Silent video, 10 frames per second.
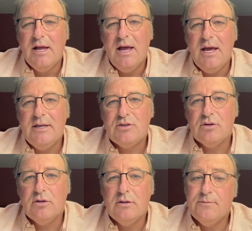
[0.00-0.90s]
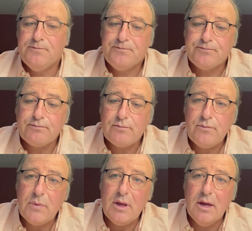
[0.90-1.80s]
And so,
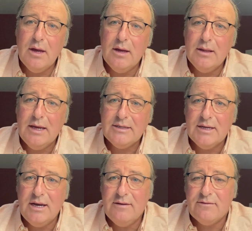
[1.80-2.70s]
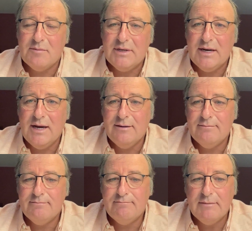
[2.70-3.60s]
last night for my dinner,
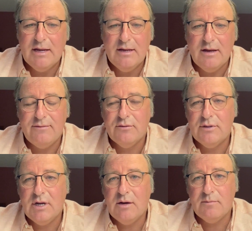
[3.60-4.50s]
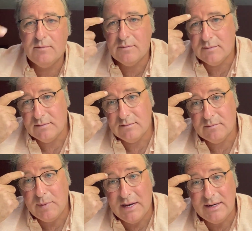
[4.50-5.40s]
I phoned up
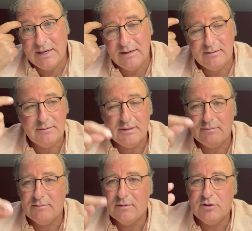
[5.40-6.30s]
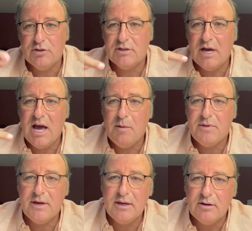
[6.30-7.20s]
Panda, used the app
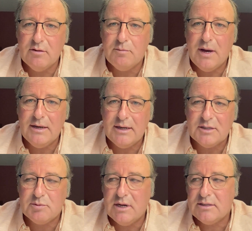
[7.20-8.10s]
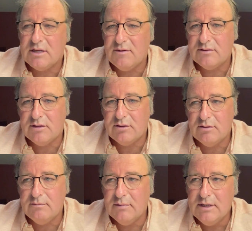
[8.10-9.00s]
thing, got Panda Express delivered to the
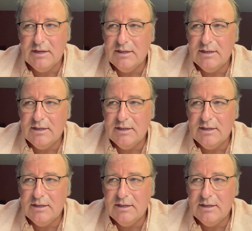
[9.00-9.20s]
room.